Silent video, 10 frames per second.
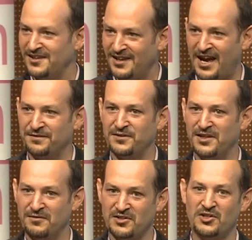after
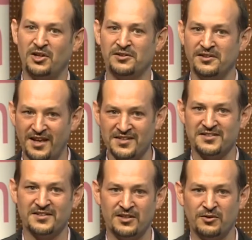they've installed
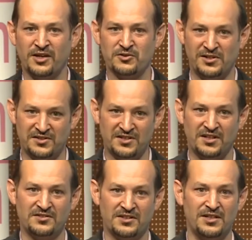Nest, you actually see a
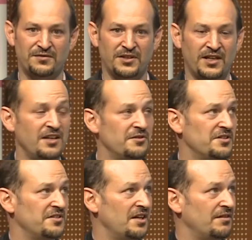significant
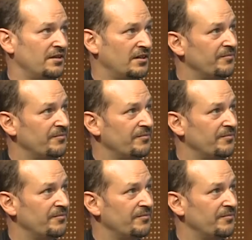energy saving.